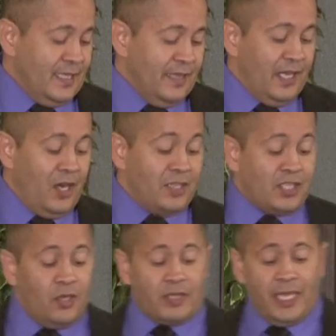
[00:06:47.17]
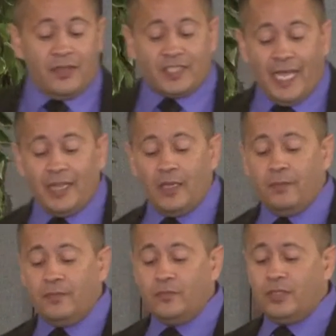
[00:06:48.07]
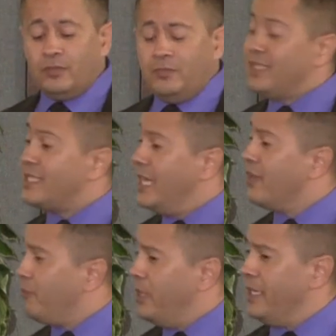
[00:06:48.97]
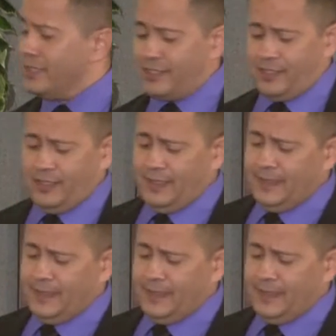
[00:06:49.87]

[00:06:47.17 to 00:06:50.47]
Then also king of Salem, which means king of peace.